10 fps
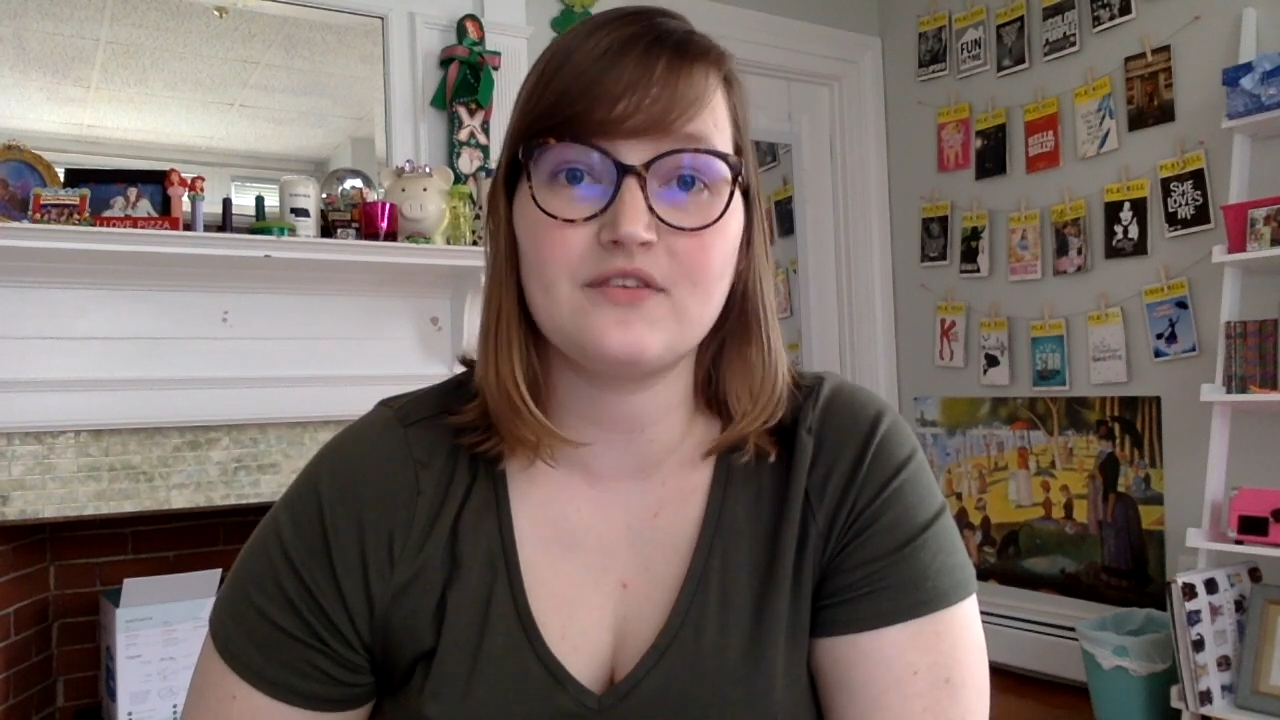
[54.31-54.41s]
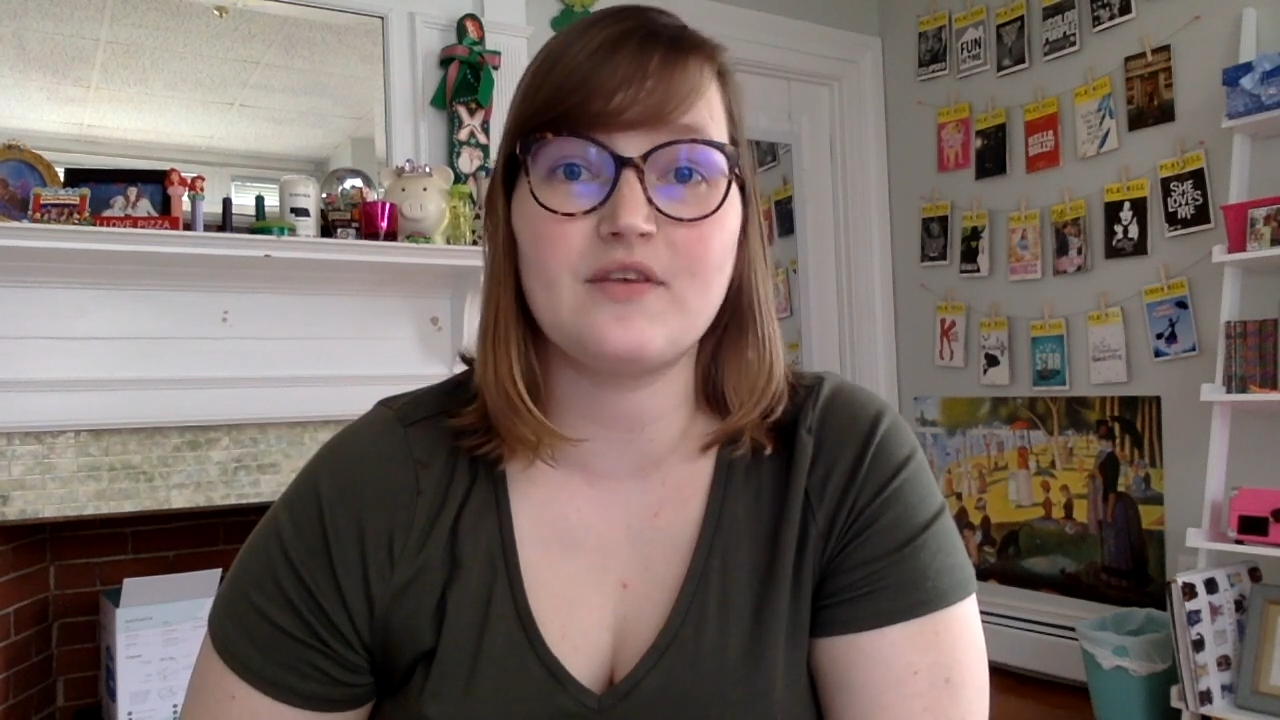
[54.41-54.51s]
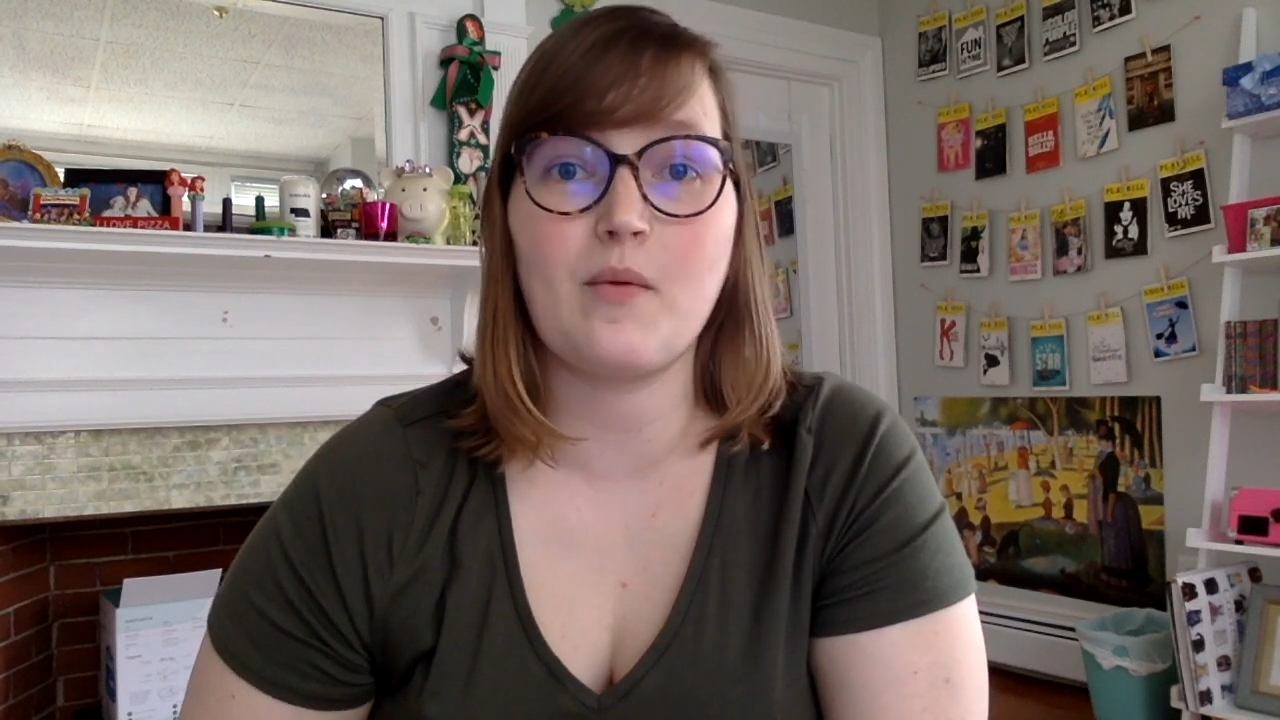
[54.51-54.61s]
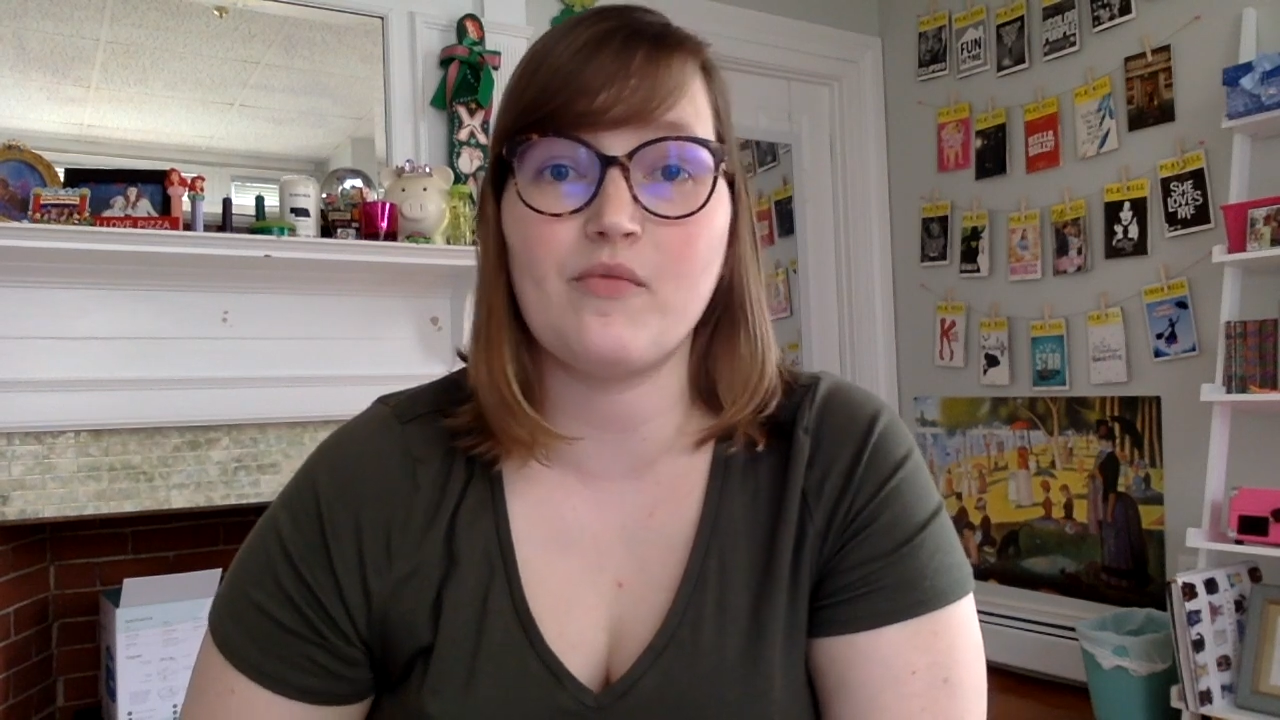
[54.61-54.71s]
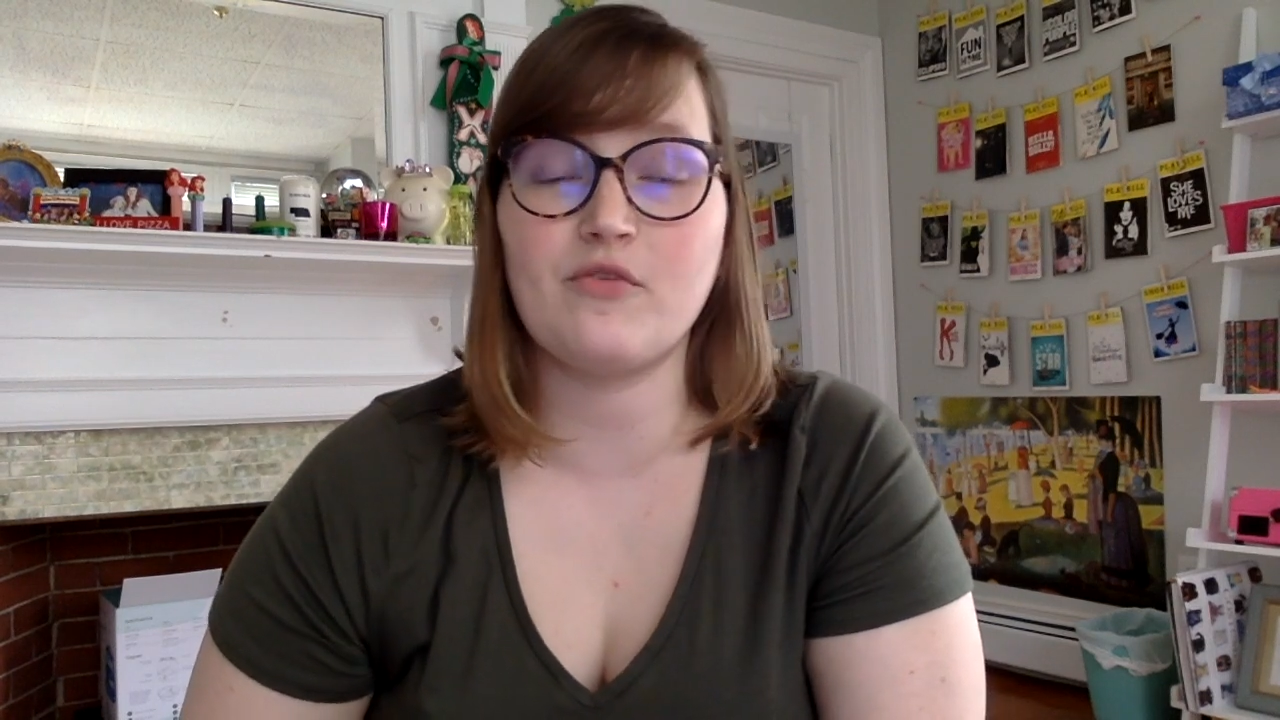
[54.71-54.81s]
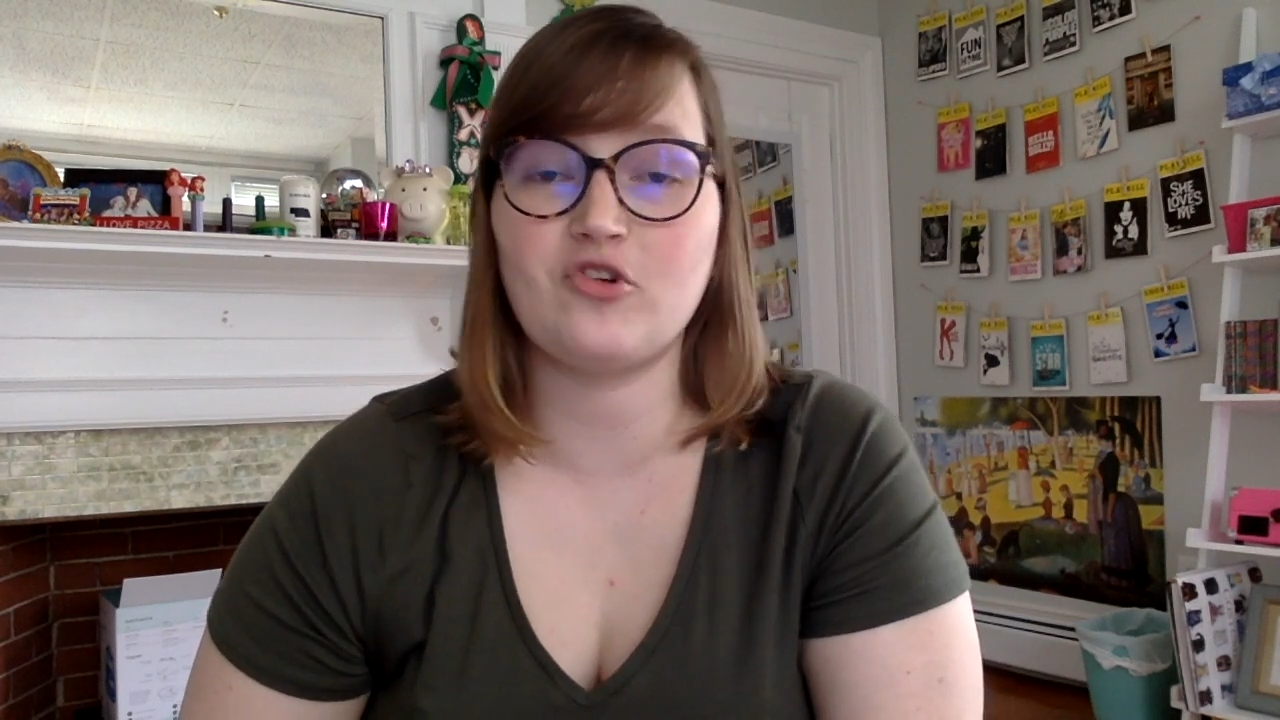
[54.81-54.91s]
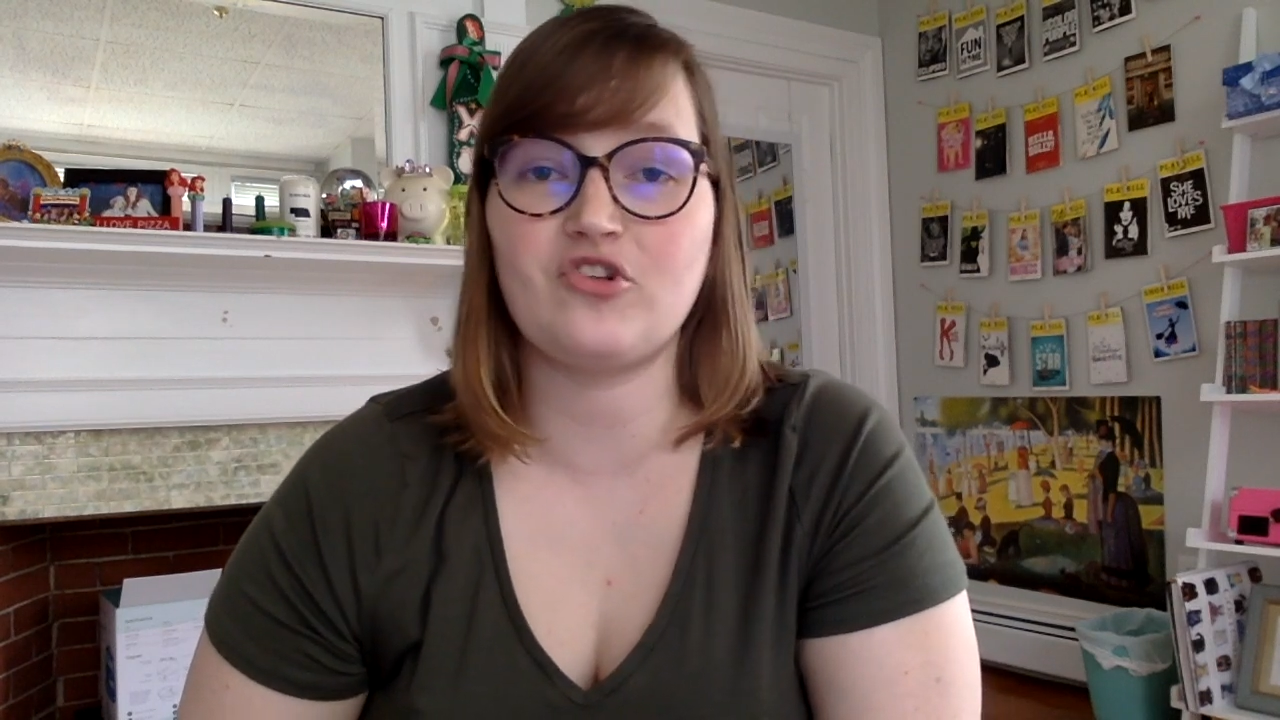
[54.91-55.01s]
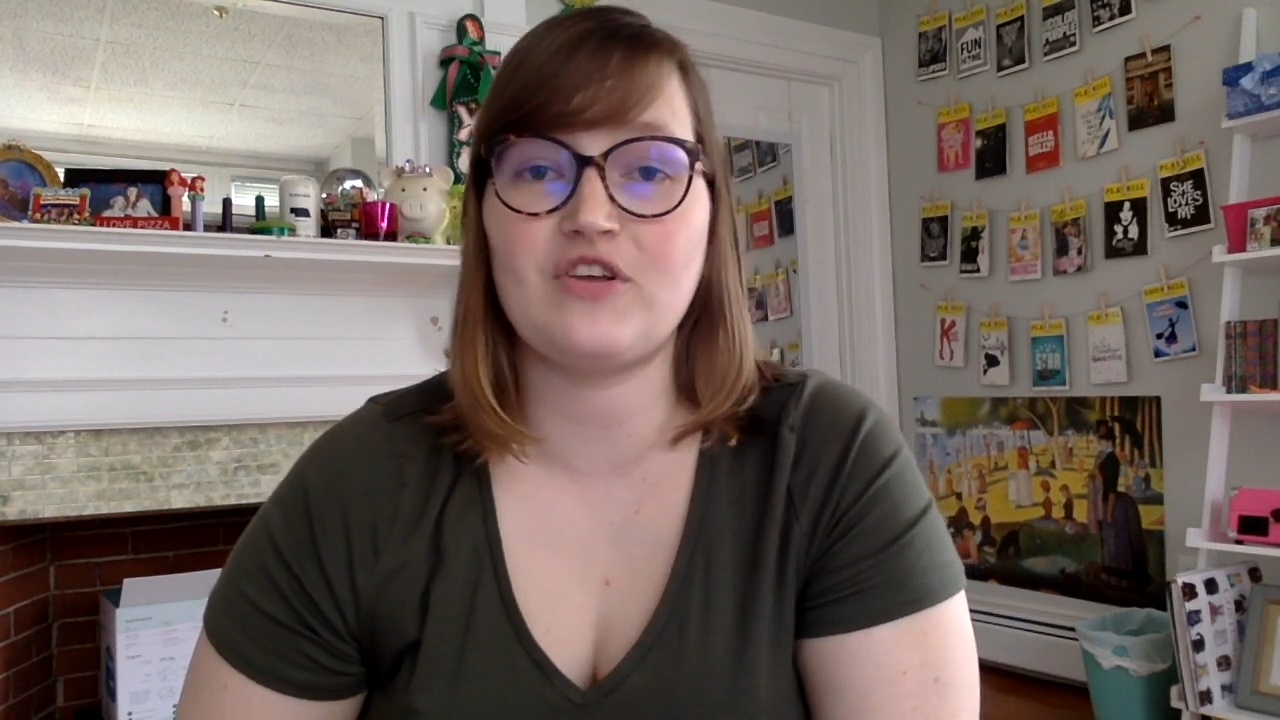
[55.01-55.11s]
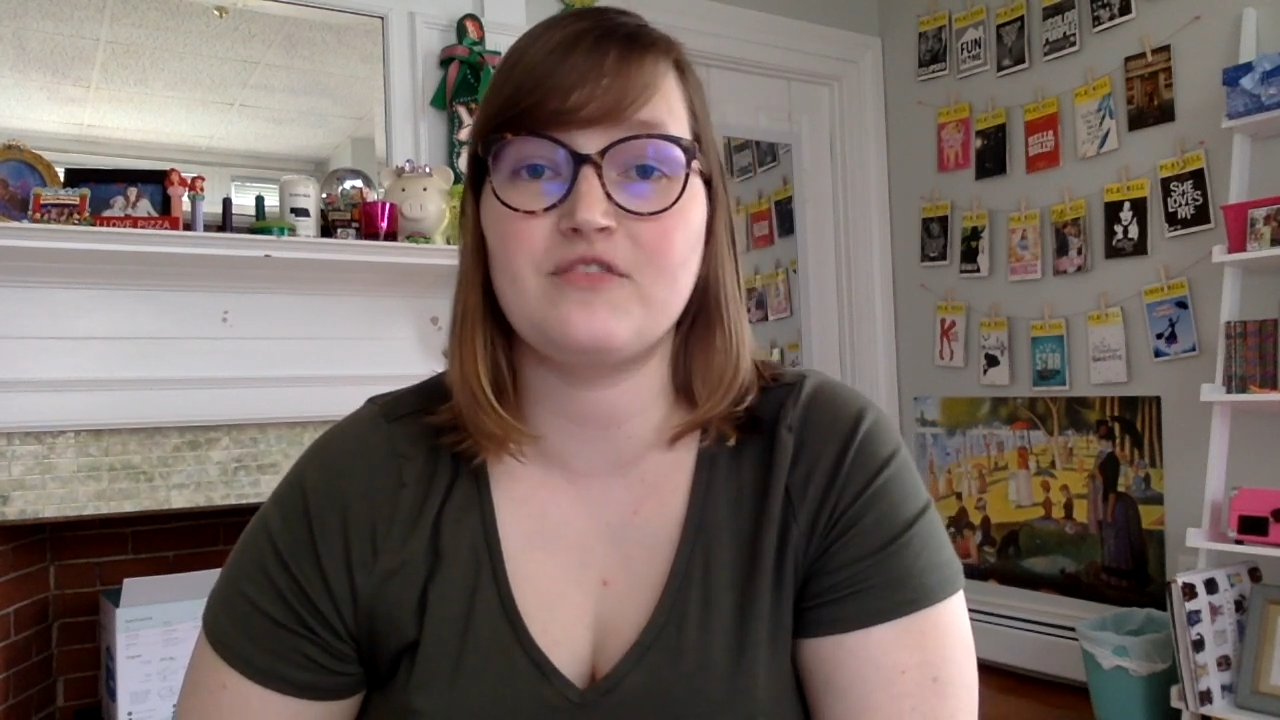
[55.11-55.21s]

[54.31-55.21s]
some of which is